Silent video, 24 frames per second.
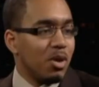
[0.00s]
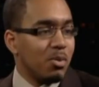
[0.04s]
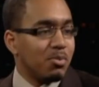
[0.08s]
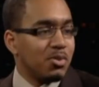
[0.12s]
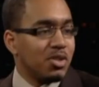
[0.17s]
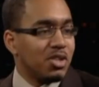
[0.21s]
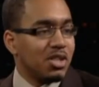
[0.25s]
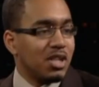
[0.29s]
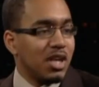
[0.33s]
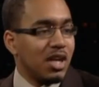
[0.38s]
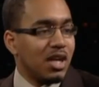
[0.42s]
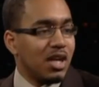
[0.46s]
one
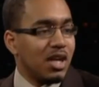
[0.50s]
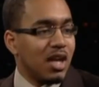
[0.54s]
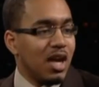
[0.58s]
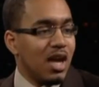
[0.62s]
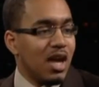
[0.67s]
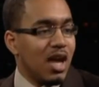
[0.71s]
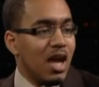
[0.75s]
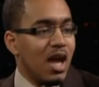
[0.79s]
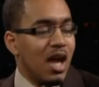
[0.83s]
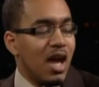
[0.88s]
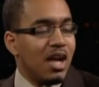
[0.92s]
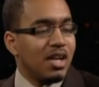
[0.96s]
mistake.
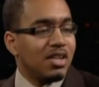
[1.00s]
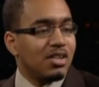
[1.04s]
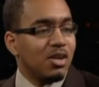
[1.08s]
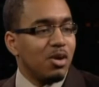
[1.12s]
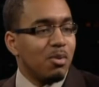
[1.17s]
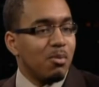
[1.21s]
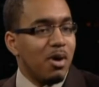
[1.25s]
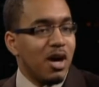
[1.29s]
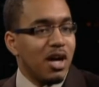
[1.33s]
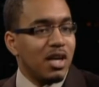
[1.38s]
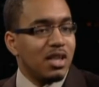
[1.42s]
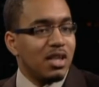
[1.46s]
And
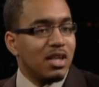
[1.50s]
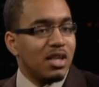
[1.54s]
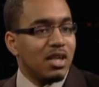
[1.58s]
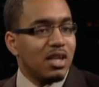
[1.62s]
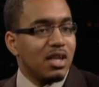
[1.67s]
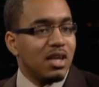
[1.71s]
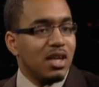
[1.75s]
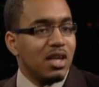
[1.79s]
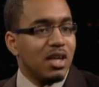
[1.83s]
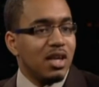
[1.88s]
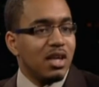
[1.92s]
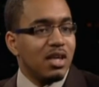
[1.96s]
so my
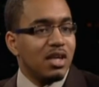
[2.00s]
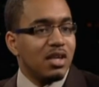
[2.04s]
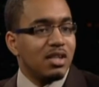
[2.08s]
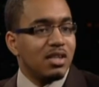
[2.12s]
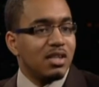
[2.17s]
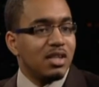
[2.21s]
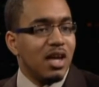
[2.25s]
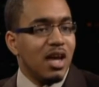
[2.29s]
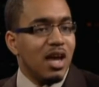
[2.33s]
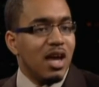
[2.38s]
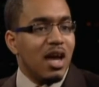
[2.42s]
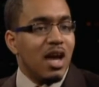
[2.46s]
thing
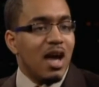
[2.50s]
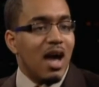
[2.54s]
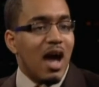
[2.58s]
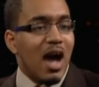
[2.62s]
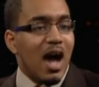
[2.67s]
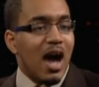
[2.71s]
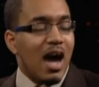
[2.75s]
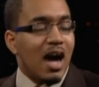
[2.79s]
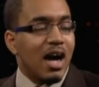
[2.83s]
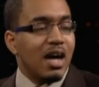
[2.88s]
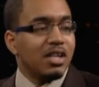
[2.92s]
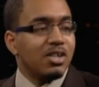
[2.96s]
is,
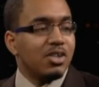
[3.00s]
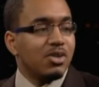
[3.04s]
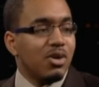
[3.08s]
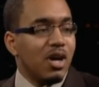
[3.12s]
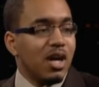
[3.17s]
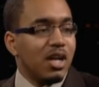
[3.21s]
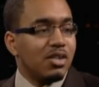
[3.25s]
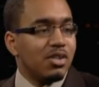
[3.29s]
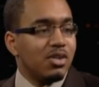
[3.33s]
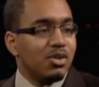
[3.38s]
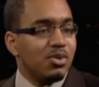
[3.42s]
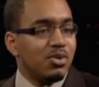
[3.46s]
I
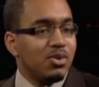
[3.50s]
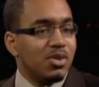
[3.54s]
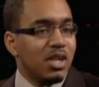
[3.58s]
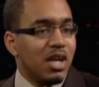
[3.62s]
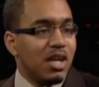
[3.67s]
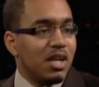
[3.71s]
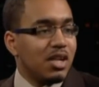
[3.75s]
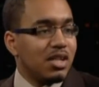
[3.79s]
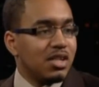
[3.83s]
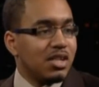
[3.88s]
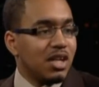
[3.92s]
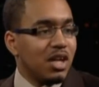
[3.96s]
try to
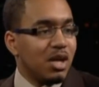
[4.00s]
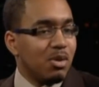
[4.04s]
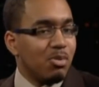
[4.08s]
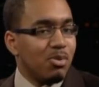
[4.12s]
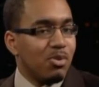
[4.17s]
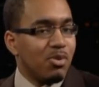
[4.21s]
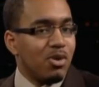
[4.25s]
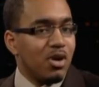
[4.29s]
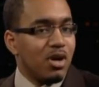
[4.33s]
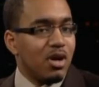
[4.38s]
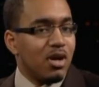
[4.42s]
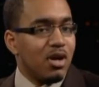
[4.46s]
set an
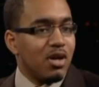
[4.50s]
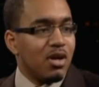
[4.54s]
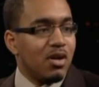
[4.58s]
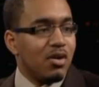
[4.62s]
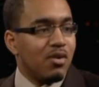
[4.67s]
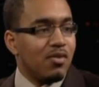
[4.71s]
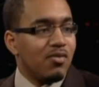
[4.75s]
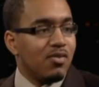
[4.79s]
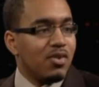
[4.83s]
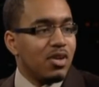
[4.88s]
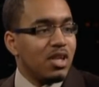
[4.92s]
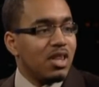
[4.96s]
example
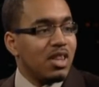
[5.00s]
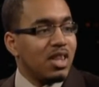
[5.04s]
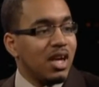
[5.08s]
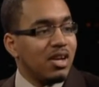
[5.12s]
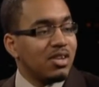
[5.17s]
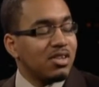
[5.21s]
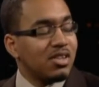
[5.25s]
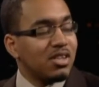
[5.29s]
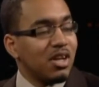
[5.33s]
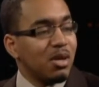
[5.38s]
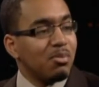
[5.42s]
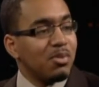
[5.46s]
of
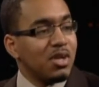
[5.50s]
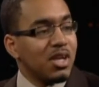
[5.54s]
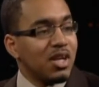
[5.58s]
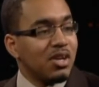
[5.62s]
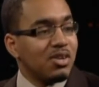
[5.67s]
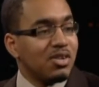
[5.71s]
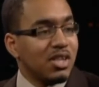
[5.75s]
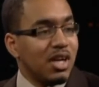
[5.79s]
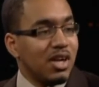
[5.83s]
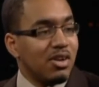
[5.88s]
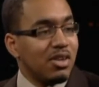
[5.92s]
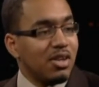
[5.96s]
there's something
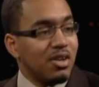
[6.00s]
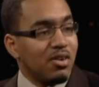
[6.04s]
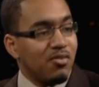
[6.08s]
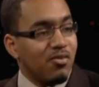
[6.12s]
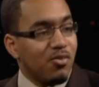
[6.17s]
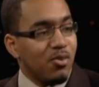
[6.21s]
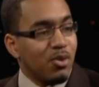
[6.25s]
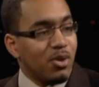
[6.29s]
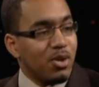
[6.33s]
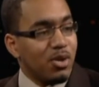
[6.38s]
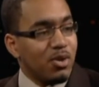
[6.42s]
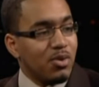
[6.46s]
else out there
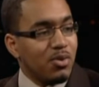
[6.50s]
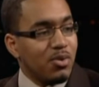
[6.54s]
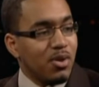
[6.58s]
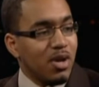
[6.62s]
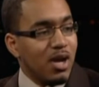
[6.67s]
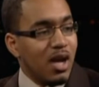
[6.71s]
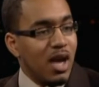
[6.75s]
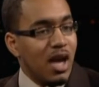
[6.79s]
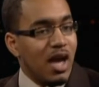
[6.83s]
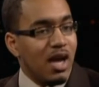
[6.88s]
for you.